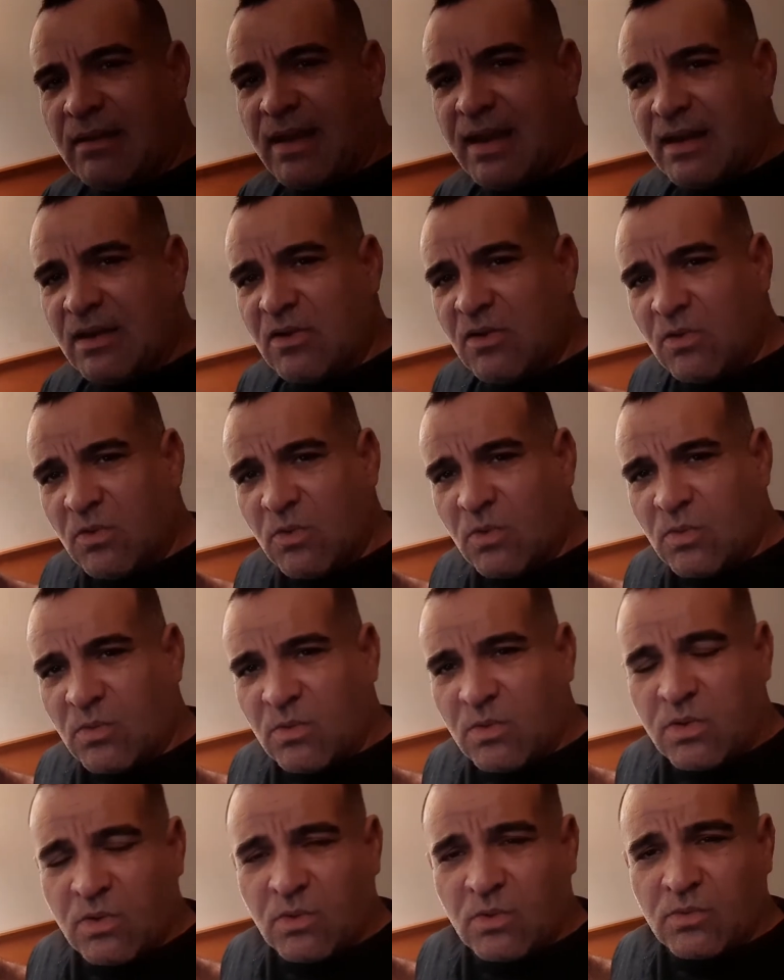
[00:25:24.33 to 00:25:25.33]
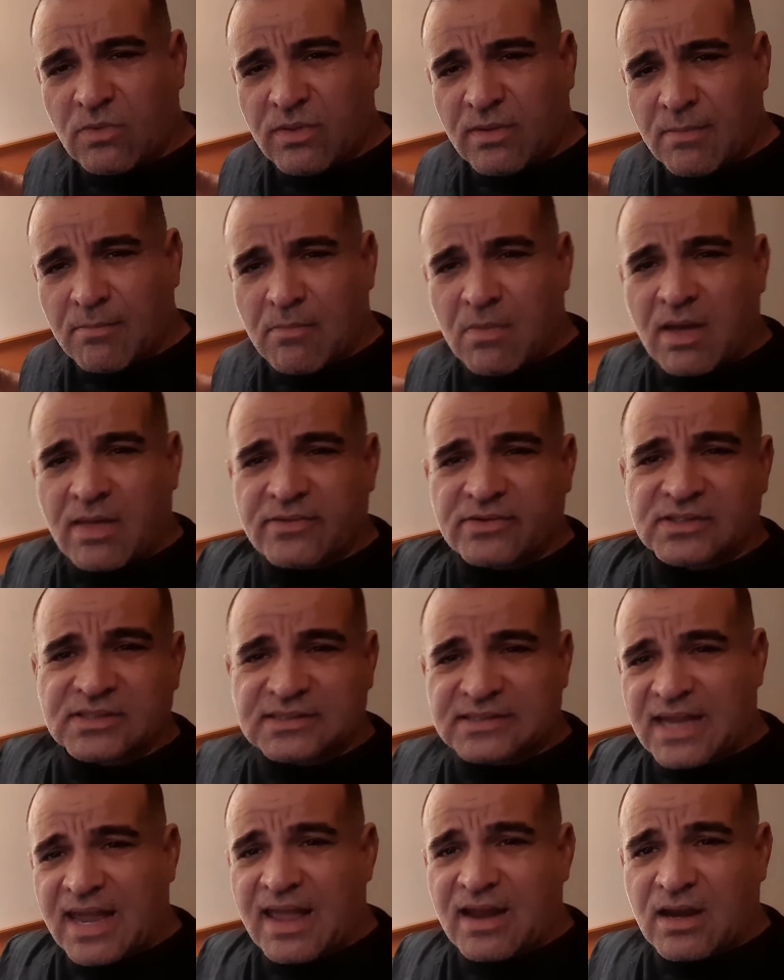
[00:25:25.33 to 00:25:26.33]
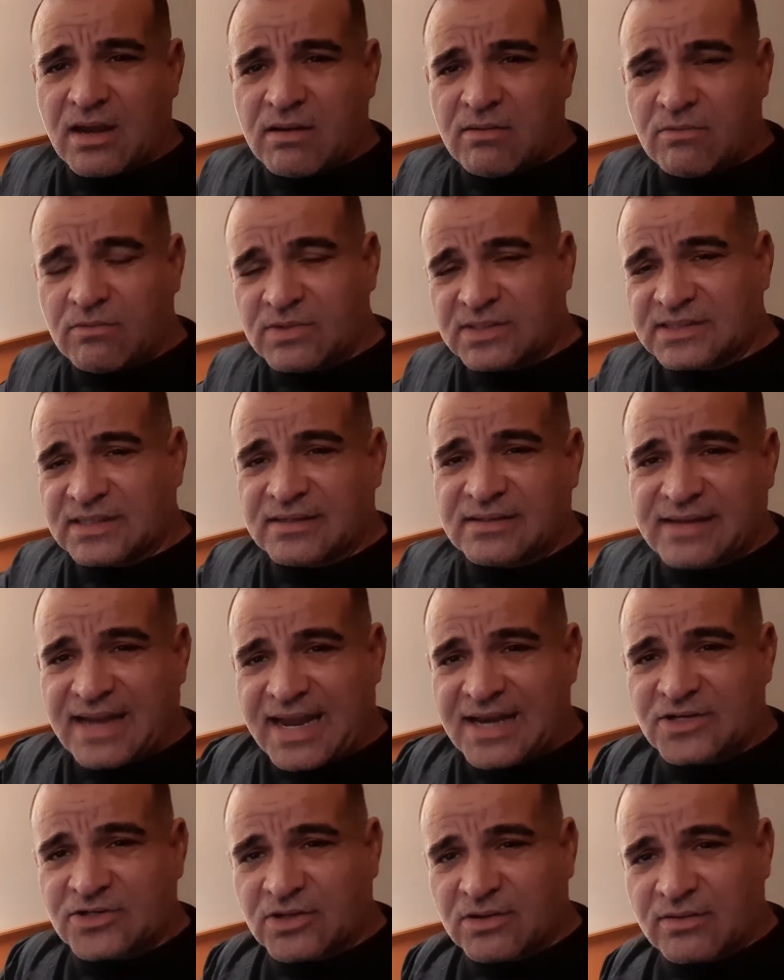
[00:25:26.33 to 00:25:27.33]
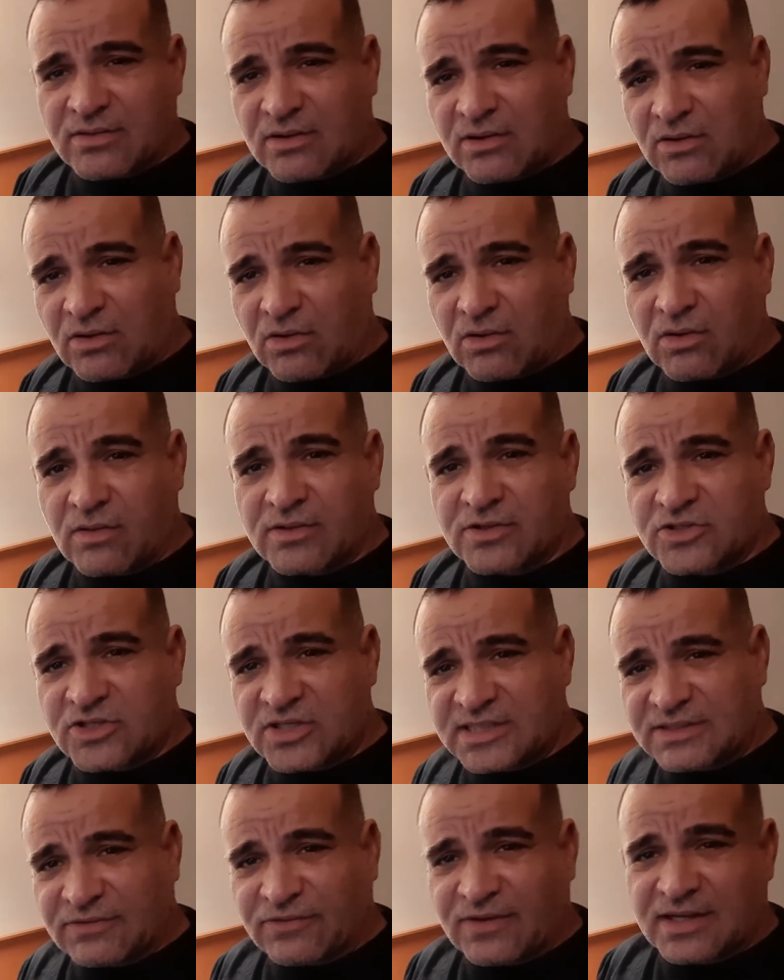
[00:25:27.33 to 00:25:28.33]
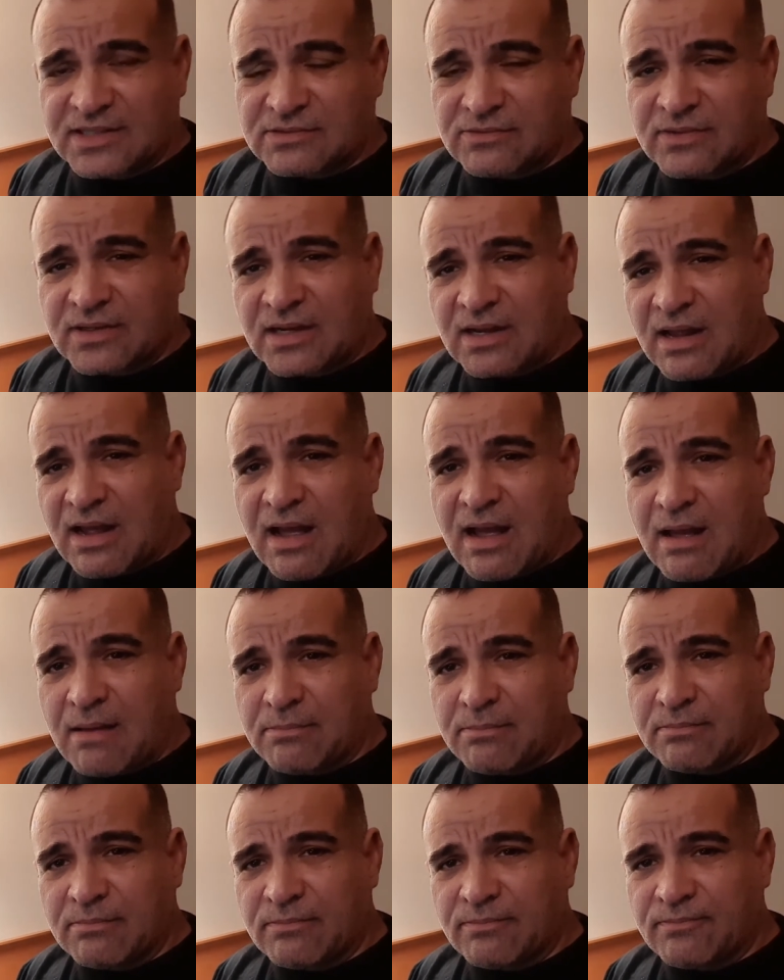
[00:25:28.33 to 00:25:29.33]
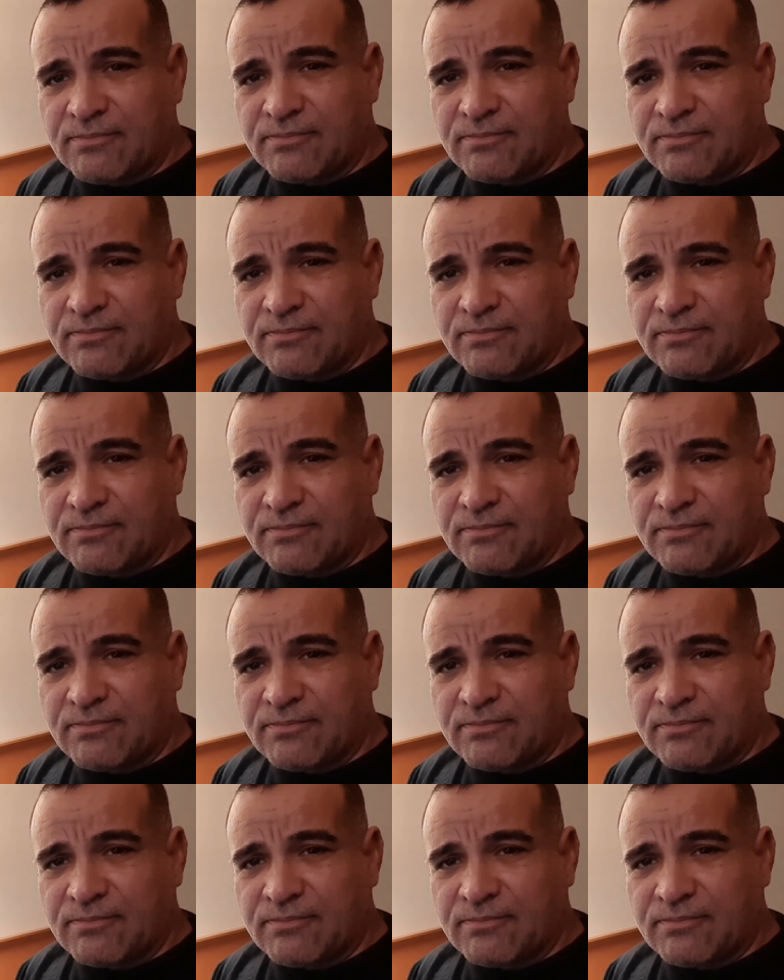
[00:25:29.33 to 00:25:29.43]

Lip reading: and who the mother said was a danger to the girl, and she's friends with a cop.